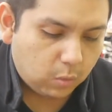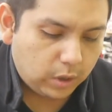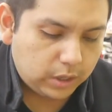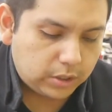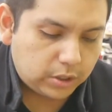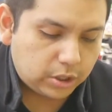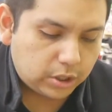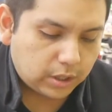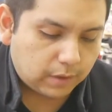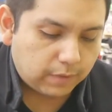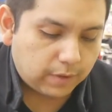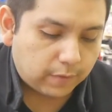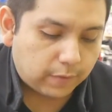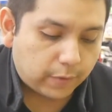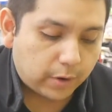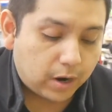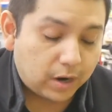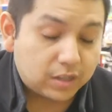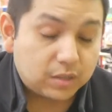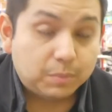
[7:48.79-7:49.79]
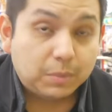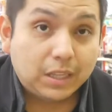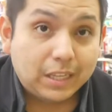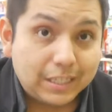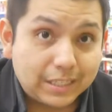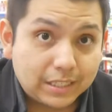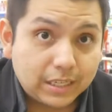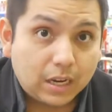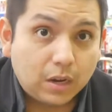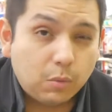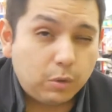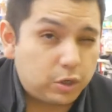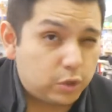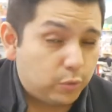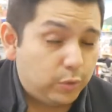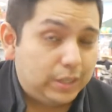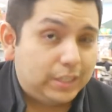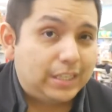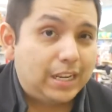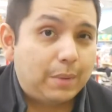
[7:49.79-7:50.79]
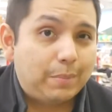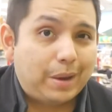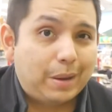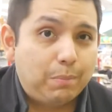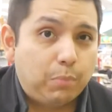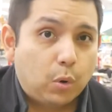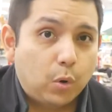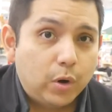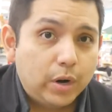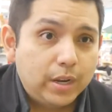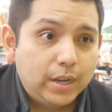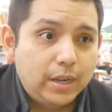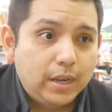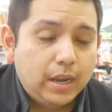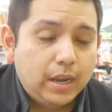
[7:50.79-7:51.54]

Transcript: Witch of the Frogs Melissa, which reset my board.